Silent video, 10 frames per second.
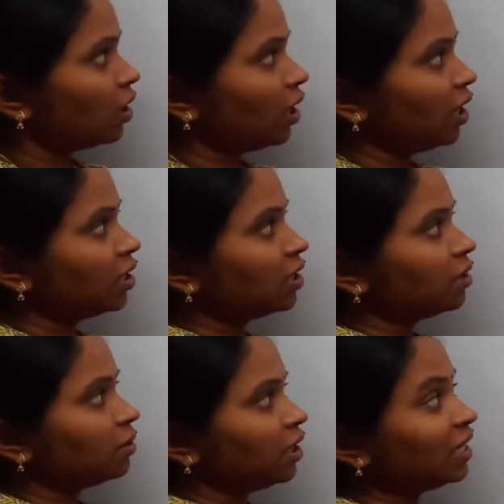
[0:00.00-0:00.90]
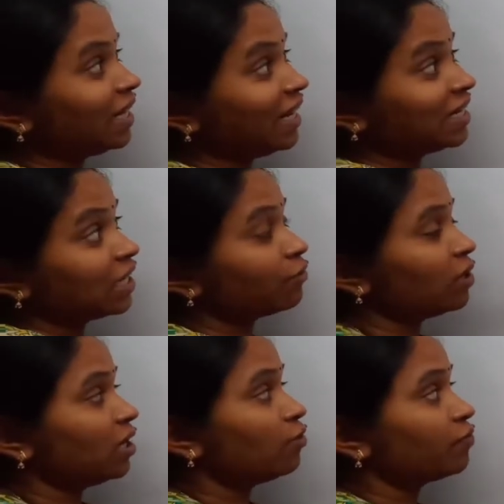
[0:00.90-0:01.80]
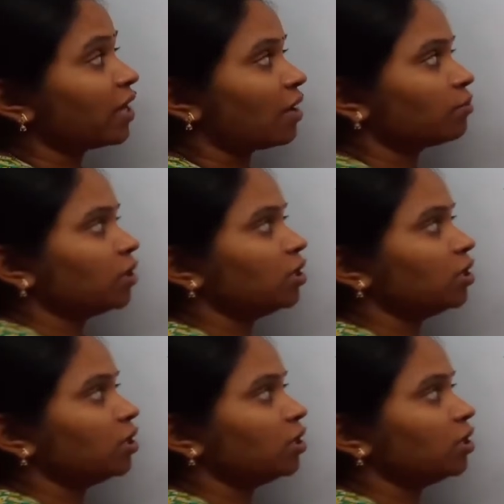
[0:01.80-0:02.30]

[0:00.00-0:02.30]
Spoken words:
in interval of time,